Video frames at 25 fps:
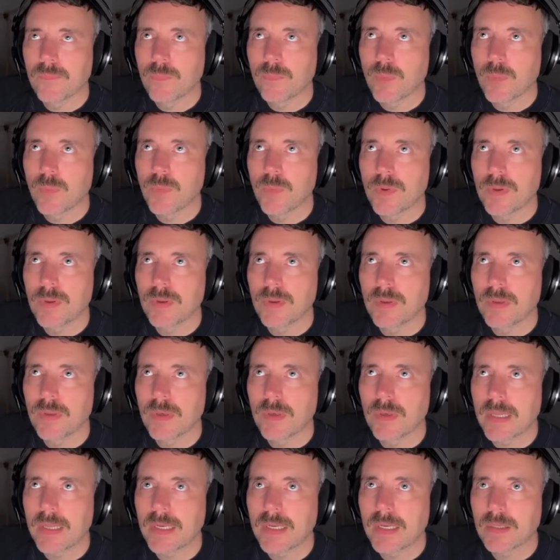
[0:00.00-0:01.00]
but we
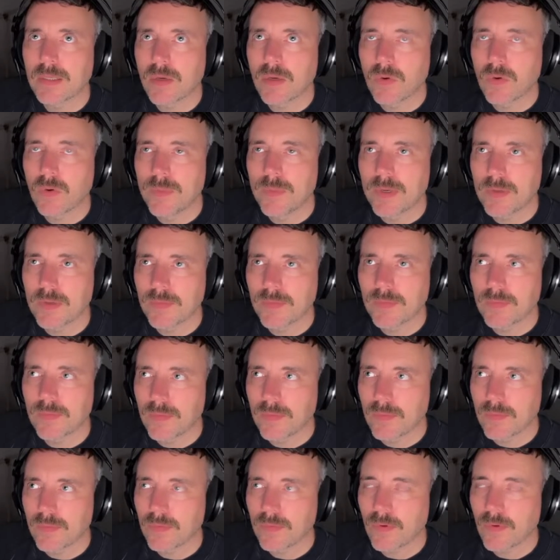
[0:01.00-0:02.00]
let it go
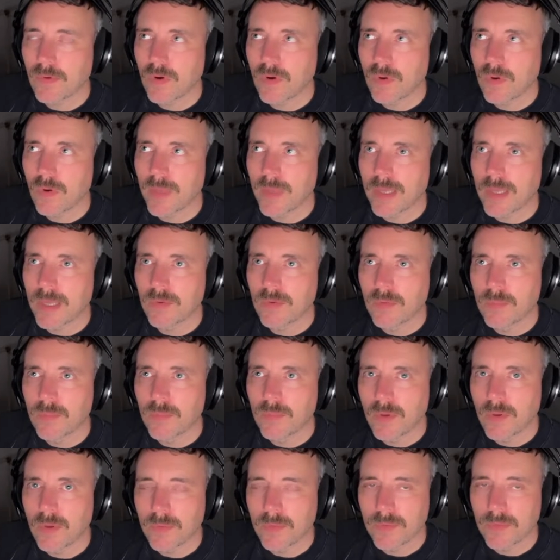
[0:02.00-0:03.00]
because Stockholm and
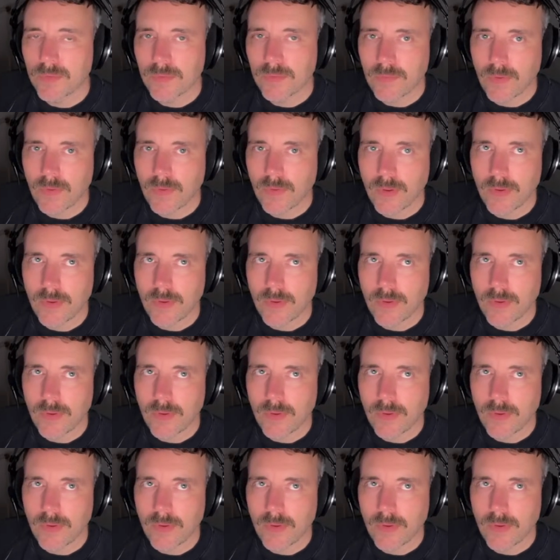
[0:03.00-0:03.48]
Umeå was